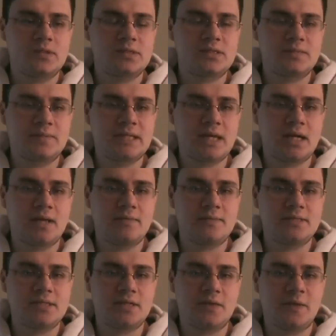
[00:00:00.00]

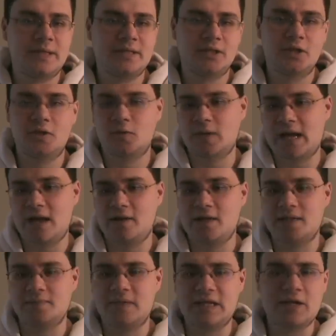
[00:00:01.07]
Sometimes, I'd look around,
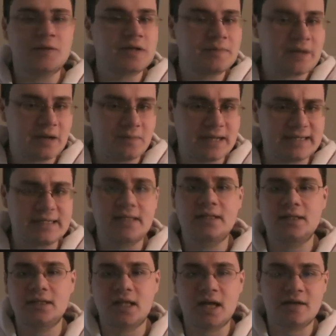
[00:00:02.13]
I'd be going about my
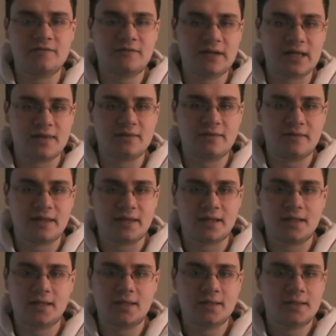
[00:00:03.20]
daily life, and I'd
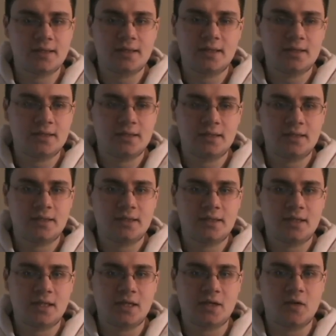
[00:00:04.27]
think,
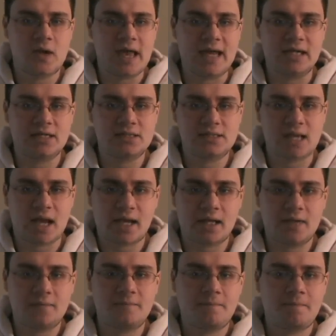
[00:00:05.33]
any
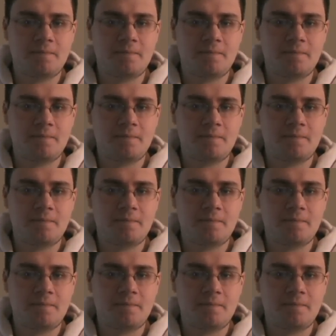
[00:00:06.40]
second,